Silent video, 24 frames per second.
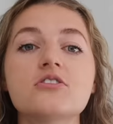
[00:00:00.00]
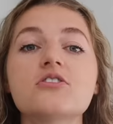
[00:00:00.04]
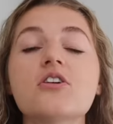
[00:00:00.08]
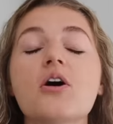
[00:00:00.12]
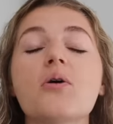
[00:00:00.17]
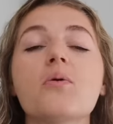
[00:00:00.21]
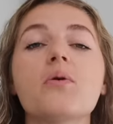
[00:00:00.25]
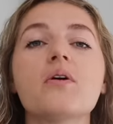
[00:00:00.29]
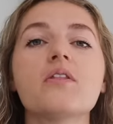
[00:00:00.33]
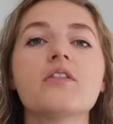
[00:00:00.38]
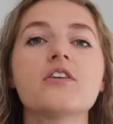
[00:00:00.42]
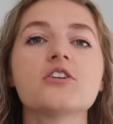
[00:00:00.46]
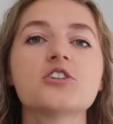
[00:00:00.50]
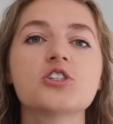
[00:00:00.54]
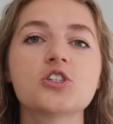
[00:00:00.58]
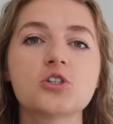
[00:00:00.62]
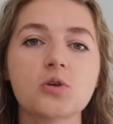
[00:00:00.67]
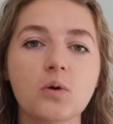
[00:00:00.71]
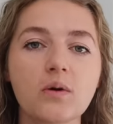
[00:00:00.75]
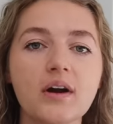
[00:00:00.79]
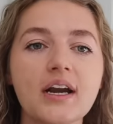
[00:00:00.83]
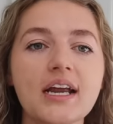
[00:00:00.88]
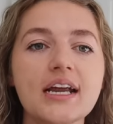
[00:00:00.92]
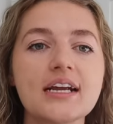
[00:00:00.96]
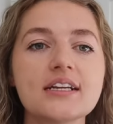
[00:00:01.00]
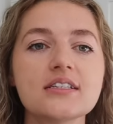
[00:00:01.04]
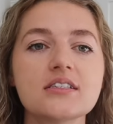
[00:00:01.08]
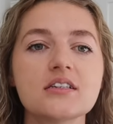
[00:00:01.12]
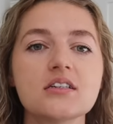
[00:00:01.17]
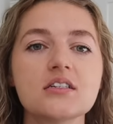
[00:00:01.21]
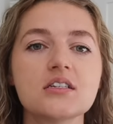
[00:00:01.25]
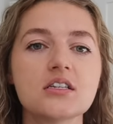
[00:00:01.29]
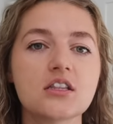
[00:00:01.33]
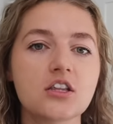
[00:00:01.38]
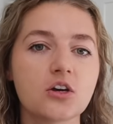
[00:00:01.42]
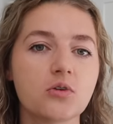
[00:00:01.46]
So the short
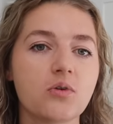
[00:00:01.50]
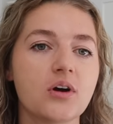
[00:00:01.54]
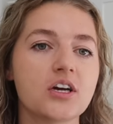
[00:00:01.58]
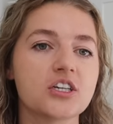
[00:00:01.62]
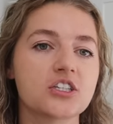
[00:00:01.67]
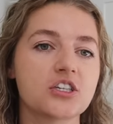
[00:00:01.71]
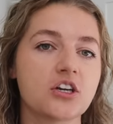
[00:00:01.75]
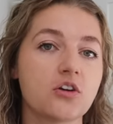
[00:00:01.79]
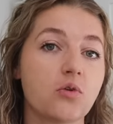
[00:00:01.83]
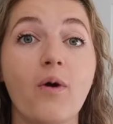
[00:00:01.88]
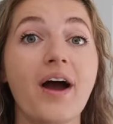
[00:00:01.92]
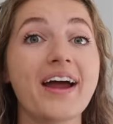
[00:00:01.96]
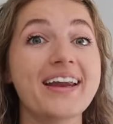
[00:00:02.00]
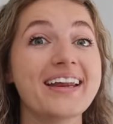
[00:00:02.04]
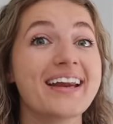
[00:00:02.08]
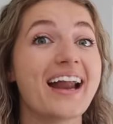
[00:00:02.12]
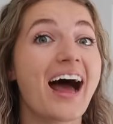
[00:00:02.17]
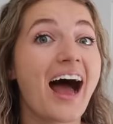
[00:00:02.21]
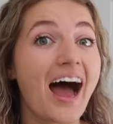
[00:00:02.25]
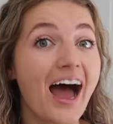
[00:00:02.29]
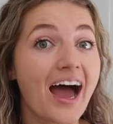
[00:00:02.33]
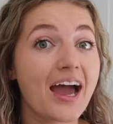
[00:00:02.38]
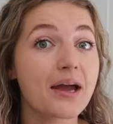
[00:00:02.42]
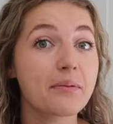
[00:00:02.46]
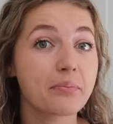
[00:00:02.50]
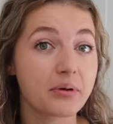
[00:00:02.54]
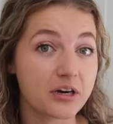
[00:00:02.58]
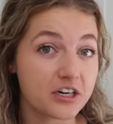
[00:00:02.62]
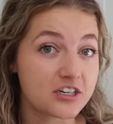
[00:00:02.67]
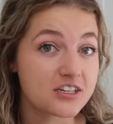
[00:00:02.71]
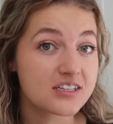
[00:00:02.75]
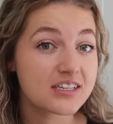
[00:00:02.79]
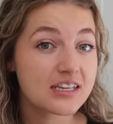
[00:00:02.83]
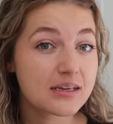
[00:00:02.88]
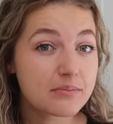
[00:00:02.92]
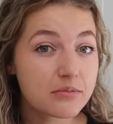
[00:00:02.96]
answer to the question, why did I
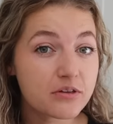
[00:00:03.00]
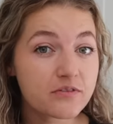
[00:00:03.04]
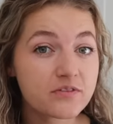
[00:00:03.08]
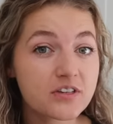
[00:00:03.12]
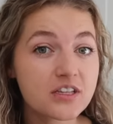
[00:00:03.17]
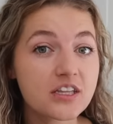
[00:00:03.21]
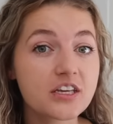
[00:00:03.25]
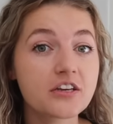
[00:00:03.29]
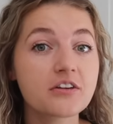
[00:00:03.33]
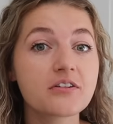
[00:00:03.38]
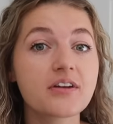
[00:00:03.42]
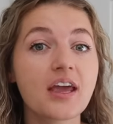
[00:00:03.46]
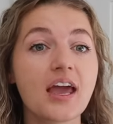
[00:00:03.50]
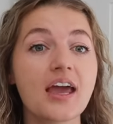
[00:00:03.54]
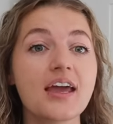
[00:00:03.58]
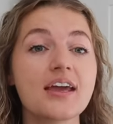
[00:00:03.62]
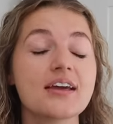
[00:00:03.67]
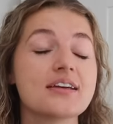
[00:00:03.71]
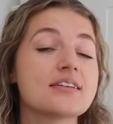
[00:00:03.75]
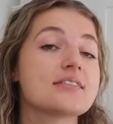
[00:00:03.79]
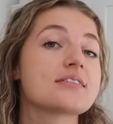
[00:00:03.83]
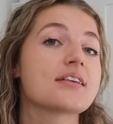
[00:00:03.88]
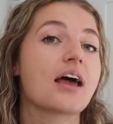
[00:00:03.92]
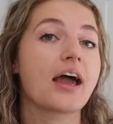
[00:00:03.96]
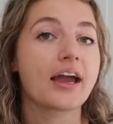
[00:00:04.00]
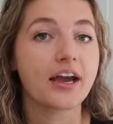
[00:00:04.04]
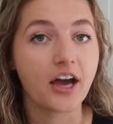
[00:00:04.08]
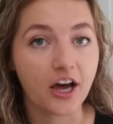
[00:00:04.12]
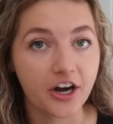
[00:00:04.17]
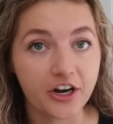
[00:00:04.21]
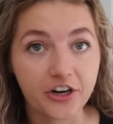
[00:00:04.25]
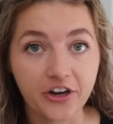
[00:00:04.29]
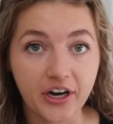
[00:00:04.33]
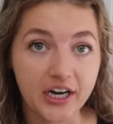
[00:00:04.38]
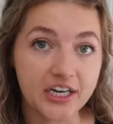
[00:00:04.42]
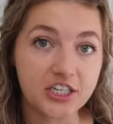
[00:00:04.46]
personally move to the UK, is I
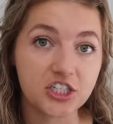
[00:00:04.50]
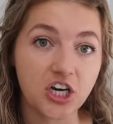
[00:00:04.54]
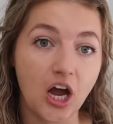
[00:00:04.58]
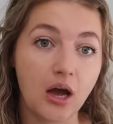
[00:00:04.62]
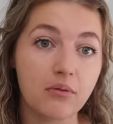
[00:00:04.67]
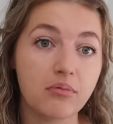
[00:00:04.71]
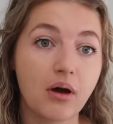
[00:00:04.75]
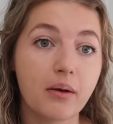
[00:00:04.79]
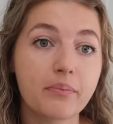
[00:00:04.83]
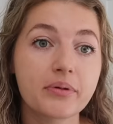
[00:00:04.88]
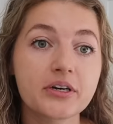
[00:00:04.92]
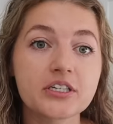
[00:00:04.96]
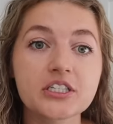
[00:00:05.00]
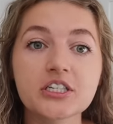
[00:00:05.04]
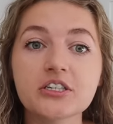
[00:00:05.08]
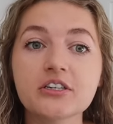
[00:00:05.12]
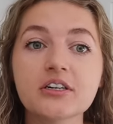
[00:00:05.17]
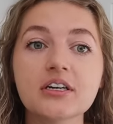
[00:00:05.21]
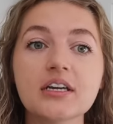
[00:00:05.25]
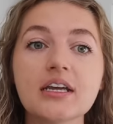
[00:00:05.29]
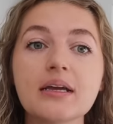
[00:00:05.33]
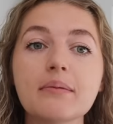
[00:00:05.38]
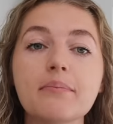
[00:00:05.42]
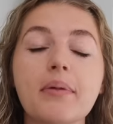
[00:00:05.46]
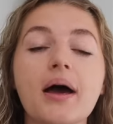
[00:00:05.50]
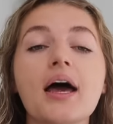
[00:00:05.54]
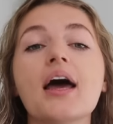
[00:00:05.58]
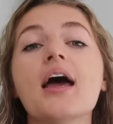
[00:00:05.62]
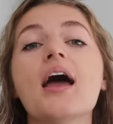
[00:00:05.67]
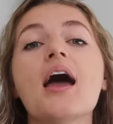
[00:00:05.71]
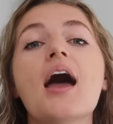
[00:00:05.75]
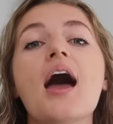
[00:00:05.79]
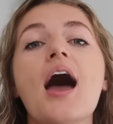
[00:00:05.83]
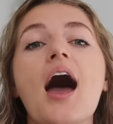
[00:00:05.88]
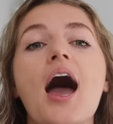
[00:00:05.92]
got a great job opportunity, but